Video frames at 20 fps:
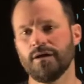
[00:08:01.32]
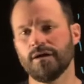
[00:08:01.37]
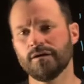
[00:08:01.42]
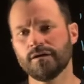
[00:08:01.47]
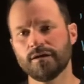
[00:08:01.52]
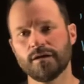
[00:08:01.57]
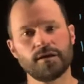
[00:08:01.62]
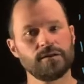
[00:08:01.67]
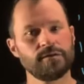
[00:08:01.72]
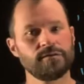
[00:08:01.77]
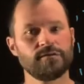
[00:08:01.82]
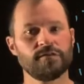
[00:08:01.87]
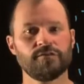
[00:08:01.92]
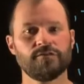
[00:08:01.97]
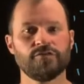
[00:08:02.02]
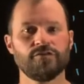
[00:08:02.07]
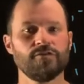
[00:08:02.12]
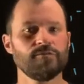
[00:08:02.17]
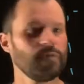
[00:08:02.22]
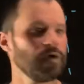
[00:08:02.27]
to get into
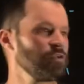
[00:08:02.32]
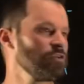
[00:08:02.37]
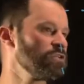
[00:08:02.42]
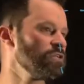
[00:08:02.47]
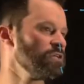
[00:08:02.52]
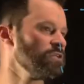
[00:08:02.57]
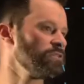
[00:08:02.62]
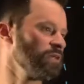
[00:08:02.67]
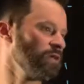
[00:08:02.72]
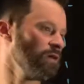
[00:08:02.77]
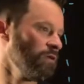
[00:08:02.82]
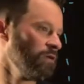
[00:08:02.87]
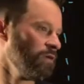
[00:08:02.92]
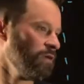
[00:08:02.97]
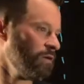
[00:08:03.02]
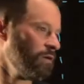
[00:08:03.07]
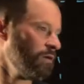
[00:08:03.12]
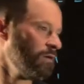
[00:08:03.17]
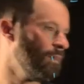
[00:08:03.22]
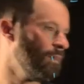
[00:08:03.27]
too much detail here,